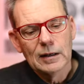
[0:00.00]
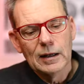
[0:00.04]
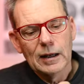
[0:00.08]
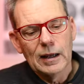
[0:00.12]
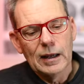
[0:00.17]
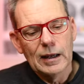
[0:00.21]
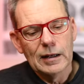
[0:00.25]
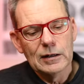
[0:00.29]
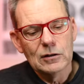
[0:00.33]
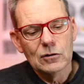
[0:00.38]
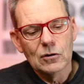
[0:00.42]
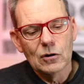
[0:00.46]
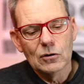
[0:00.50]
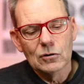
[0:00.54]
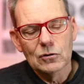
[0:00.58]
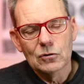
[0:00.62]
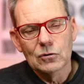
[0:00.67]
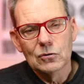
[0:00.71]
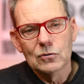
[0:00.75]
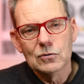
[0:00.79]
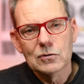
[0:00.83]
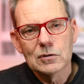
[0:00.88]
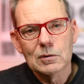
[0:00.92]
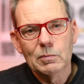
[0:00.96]
and not
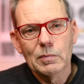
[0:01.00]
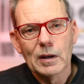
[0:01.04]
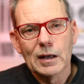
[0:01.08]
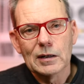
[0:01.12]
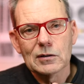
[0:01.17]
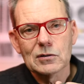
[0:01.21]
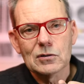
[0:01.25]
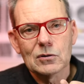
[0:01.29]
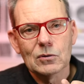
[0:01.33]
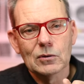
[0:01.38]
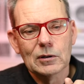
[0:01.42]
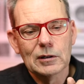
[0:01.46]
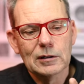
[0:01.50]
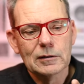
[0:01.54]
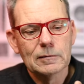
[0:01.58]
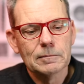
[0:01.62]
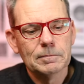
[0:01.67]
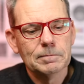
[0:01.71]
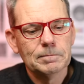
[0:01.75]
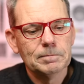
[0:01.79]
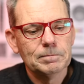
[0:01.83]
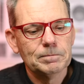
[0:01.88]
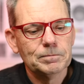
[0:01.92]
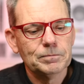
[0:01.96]
use the back screen.
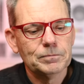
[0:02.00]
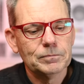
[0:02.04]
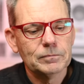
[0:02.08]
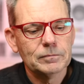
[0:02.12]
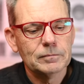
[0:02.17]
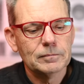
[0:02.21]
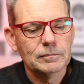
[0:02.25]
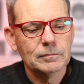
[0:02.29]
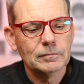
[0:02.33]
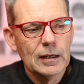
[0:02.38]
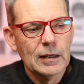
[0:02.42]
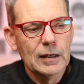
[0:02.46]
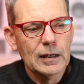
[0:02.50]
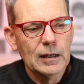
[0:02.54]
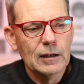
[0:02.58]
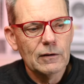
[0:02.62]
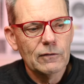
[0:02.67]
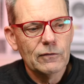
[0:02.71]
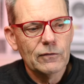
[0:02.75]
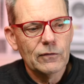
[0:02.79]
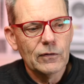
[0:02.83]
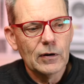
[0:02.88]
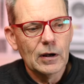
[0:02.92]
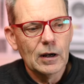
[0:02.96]

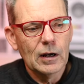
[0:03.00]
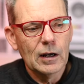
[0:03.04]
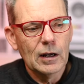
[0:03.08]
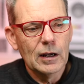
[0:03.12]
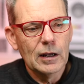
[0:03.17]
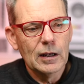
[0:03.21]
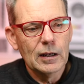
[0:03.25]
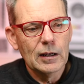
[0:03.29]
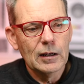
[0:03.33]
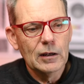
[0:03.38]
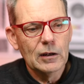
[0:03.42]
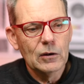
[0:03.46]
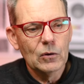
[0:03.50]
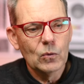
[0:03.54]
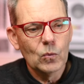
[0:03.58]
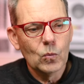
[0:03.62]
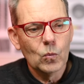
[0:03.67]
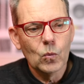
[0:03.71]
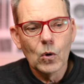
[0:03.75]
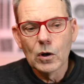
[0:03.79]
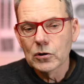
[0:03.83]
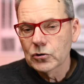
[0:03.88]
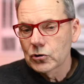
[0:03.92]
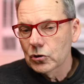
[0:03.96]
If I
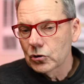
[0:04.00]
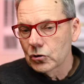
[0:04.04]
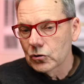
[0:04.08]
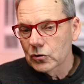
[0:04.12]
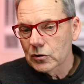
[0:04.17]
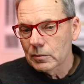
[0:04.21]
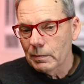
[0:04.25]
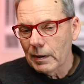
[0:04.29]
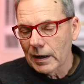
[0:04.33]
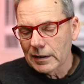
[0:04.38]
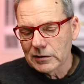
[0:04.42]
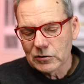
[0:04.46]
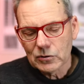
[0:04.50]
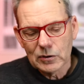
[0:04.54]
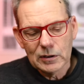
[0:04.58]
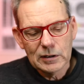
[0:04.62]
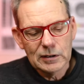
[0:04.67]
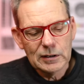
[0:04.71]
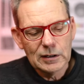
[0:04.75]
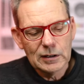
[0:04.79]
want to use the back screen,